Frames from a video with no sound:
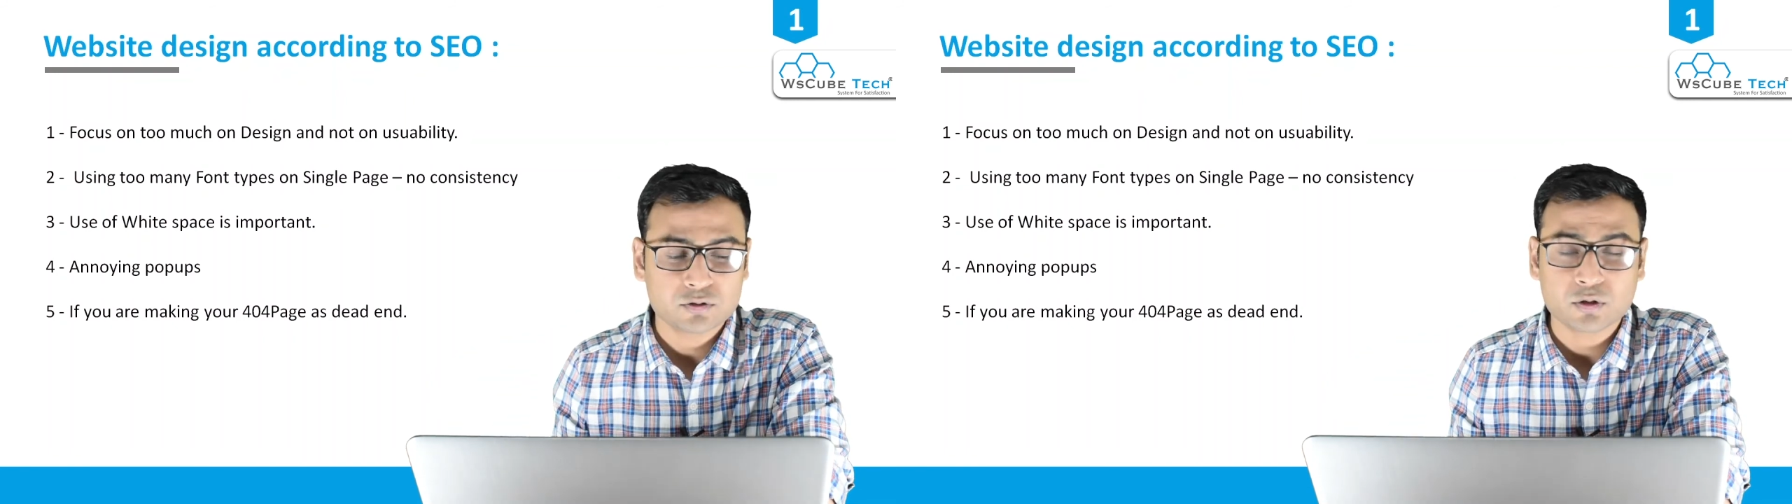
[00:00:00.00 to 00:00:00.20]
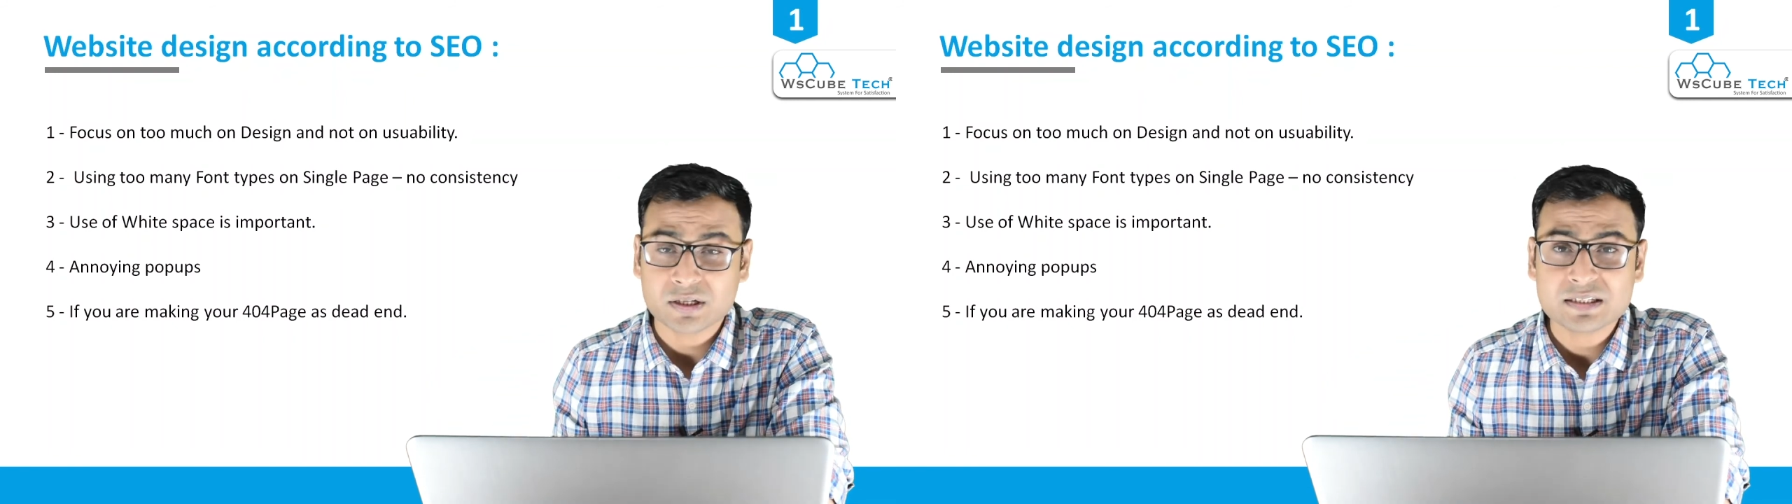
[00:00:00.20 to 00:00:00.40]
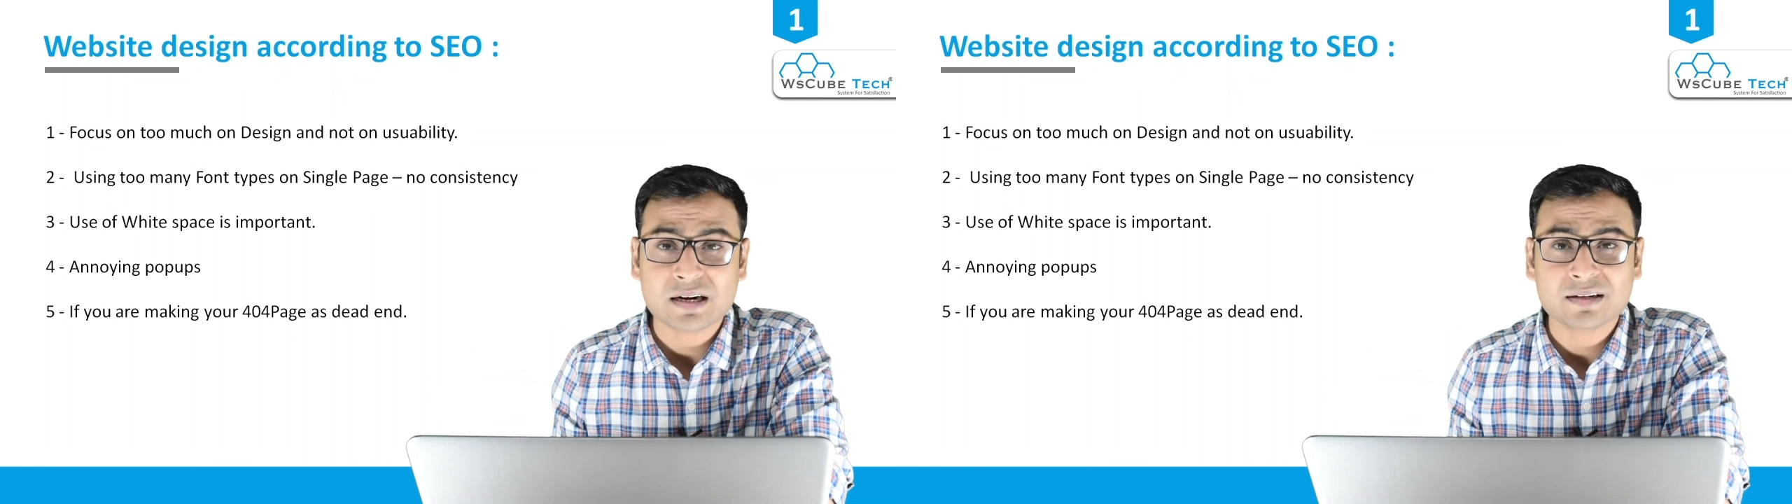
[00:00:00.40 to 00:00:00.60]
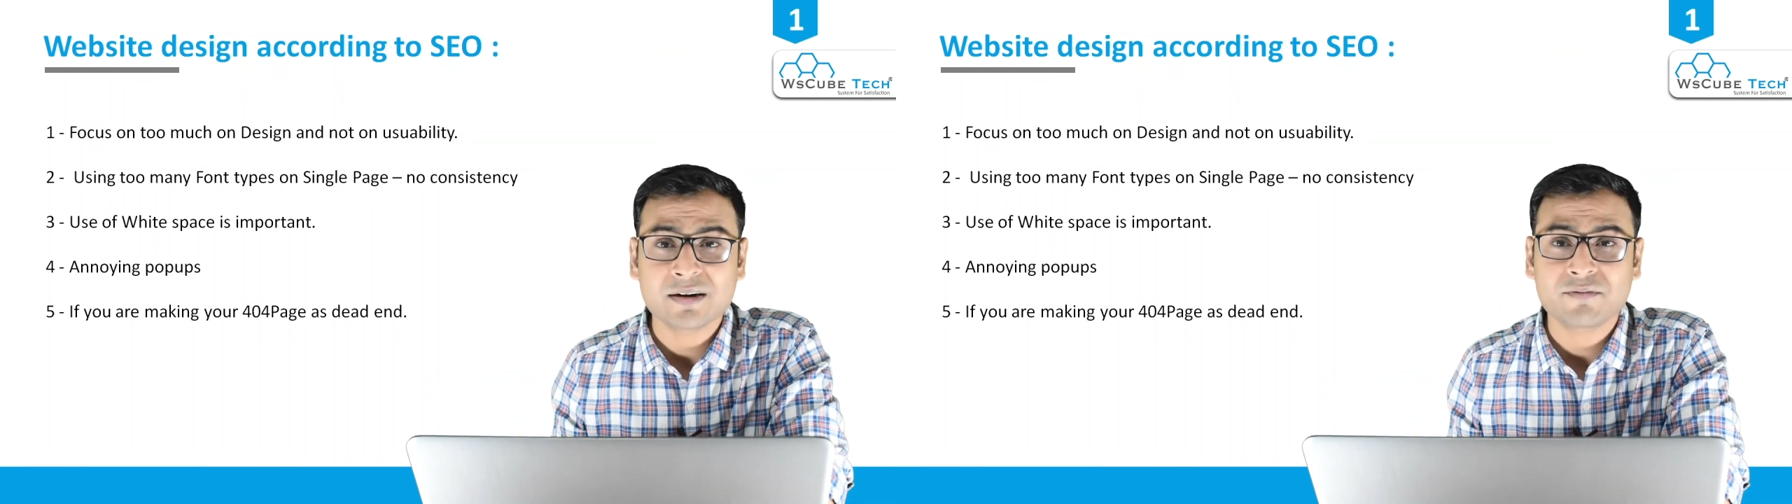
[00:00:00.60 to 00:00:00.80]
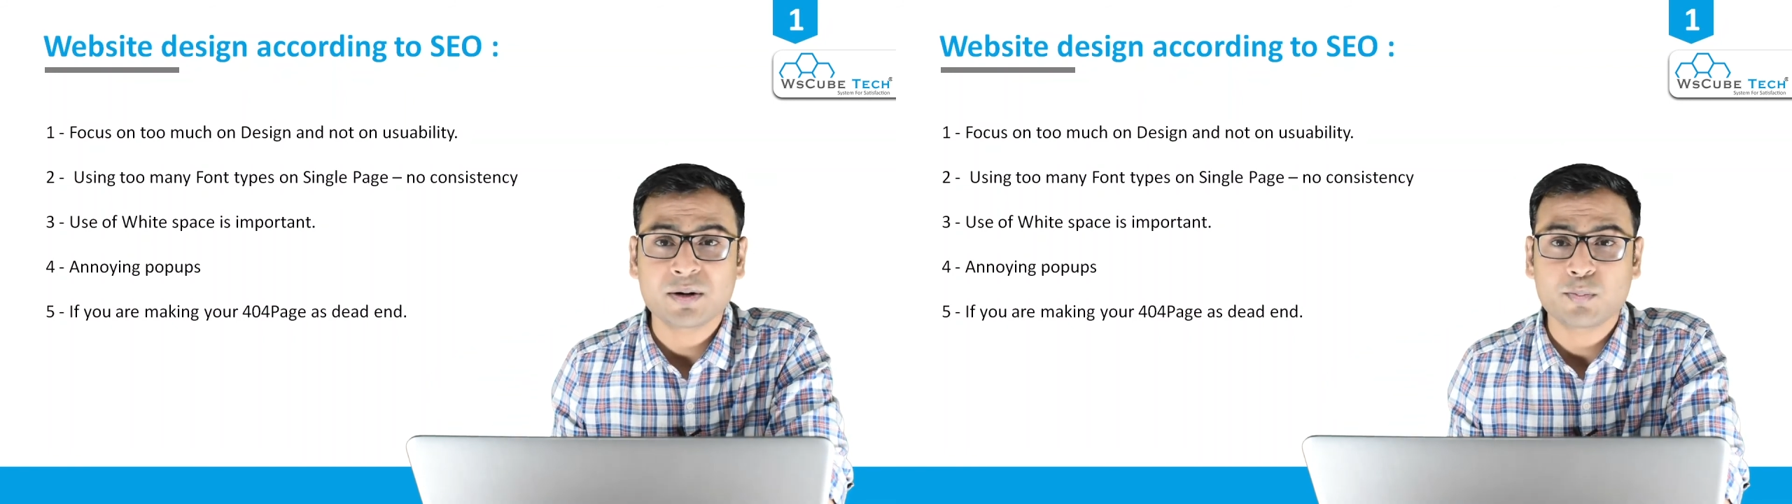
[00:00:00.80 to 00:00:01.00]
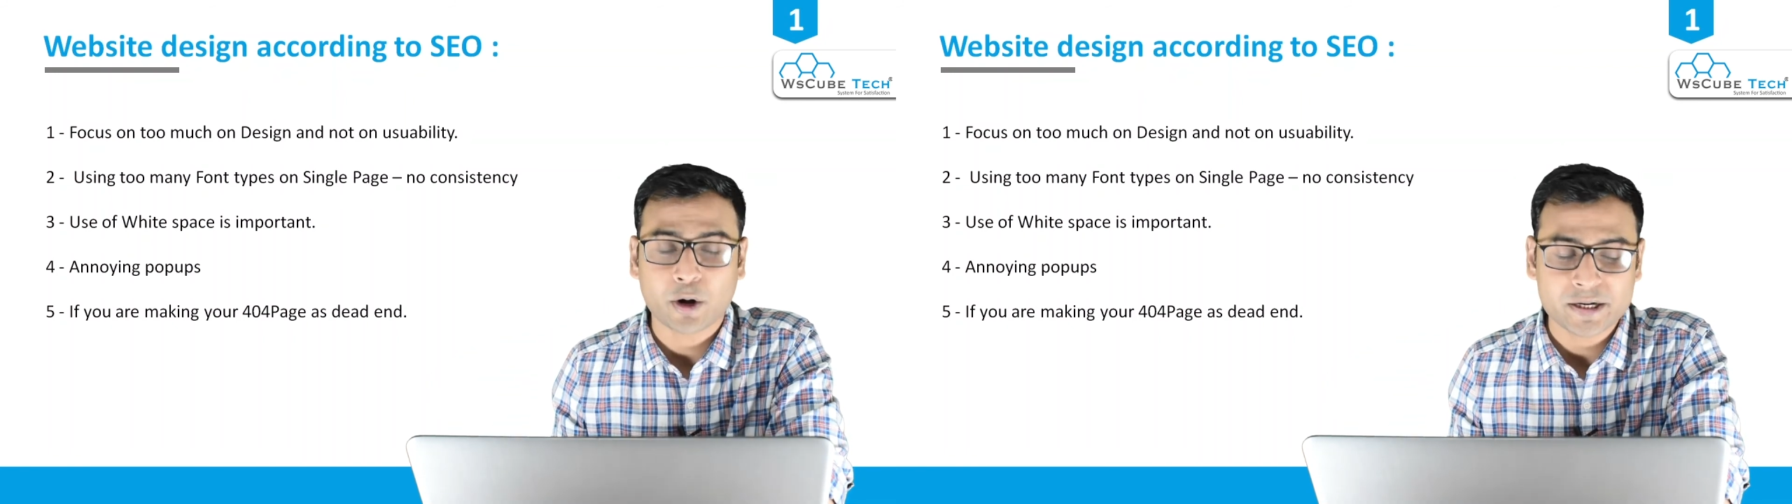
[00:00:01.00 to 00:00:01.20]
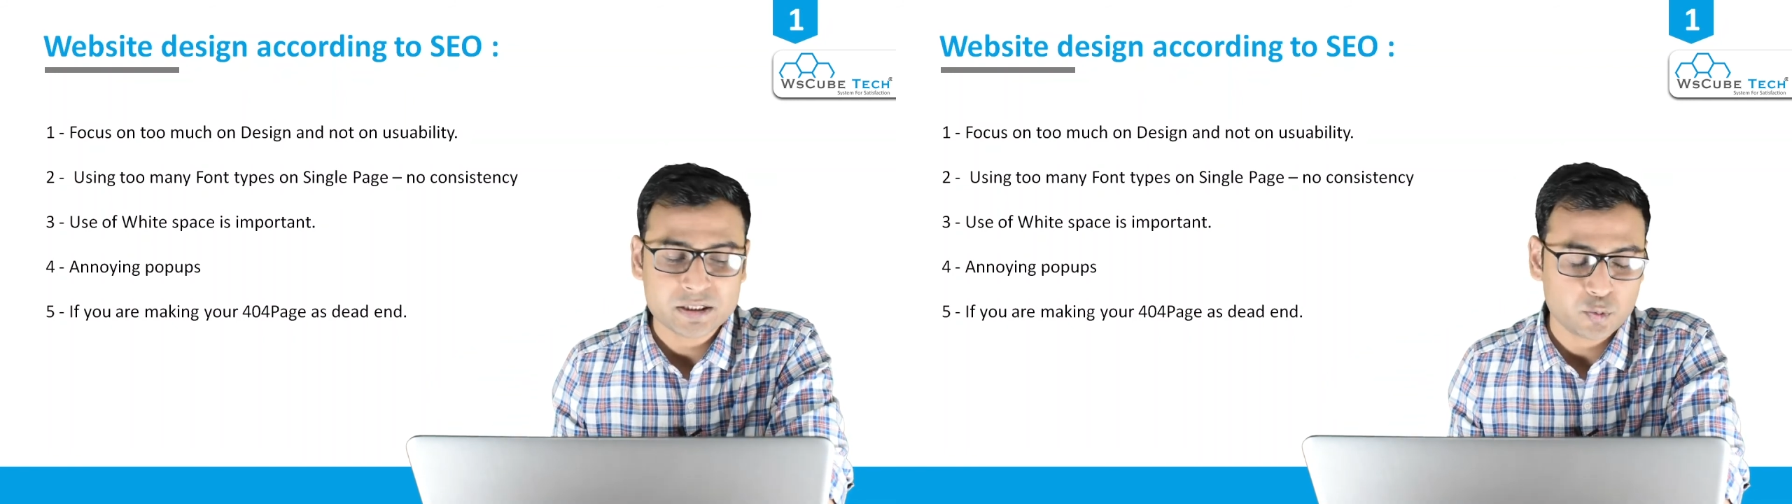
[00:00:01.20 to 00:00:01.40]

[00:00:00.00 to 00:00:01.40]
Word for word: So these are the different points